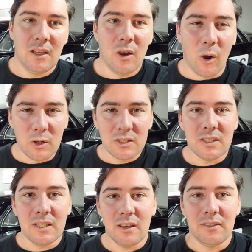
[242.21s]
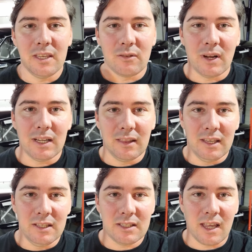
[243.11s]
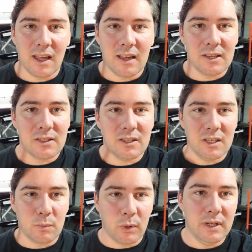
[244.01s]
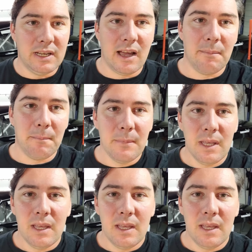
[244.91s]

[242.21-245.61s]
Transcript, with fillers: Honestly, I think running these cars is pretty dumb.